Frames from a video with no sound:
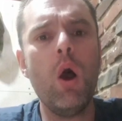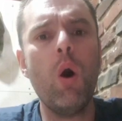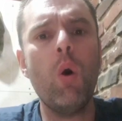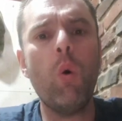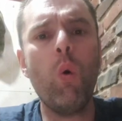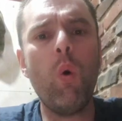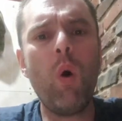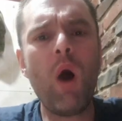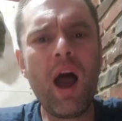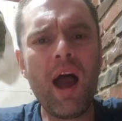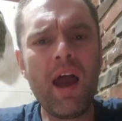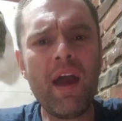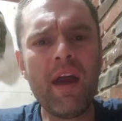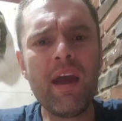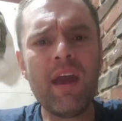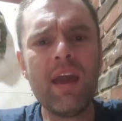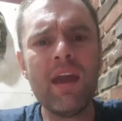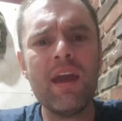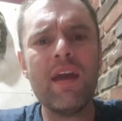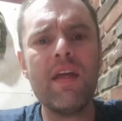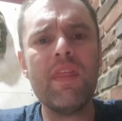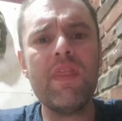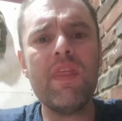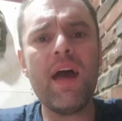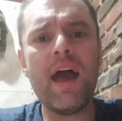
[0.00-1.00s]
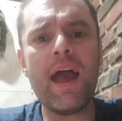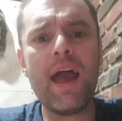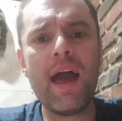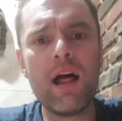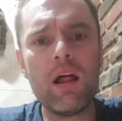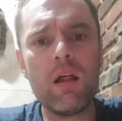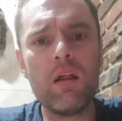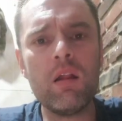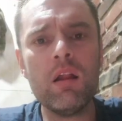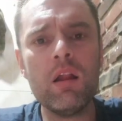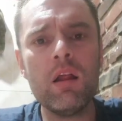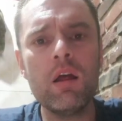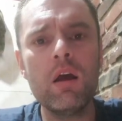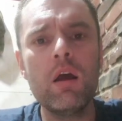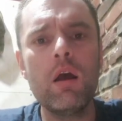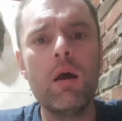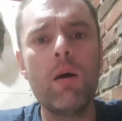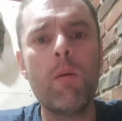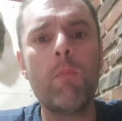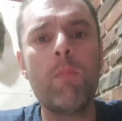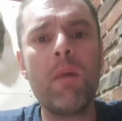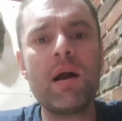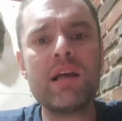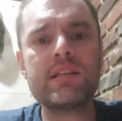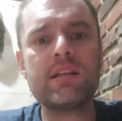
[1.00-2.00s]
Why the hell
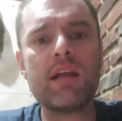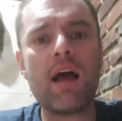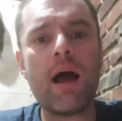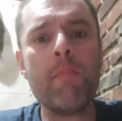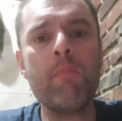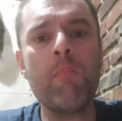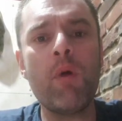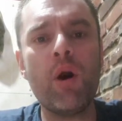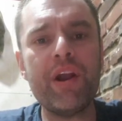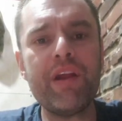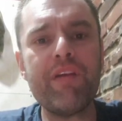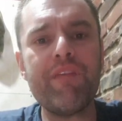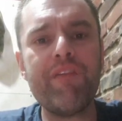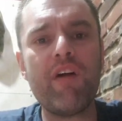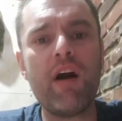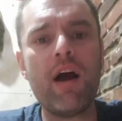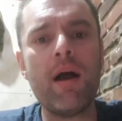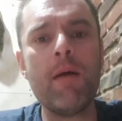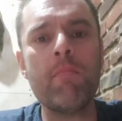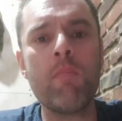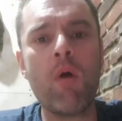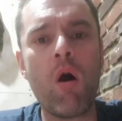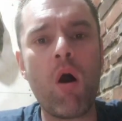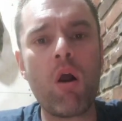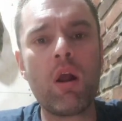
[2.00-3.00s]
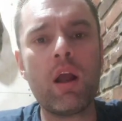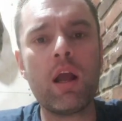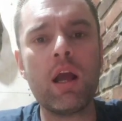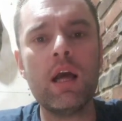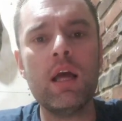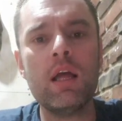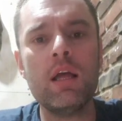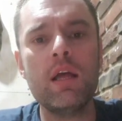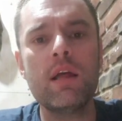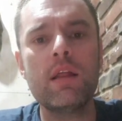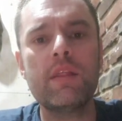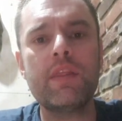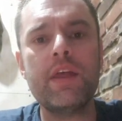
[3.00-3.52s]
must I modify a marker